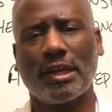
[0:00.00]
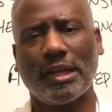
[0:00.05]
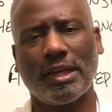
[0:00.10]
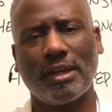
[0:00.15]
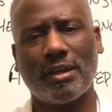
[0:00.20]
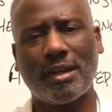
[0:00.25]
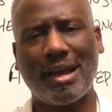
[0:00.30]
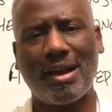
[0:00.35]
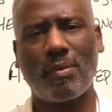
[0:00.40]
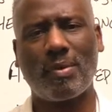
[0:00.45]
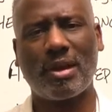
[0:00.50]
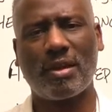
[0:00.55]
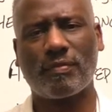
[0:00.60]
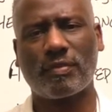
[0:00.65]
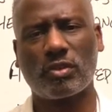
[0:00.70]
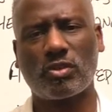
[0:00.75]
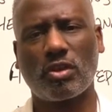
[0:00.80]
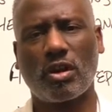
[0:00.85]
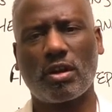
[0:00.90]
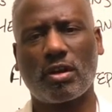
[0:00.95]
And now we
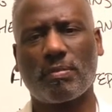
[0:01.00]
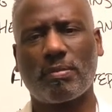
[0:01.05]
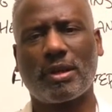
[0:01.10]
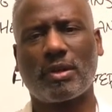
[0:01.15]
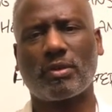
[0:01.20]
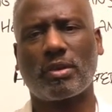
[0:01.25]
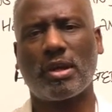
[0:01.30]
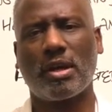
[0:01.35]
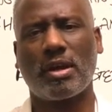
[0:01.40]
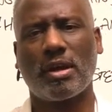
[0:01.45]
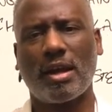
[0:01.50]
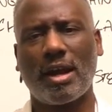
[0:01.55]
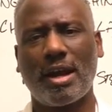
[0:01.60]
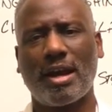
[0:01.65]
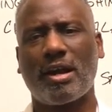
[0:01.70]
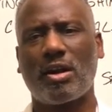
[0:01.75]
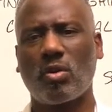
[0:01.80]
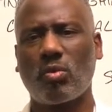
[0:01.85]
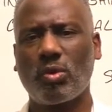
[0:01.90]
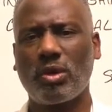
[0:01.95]
have to talk about
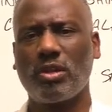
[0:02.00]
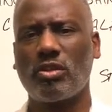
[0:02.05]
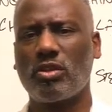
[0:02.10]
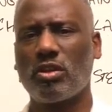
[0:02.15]
how we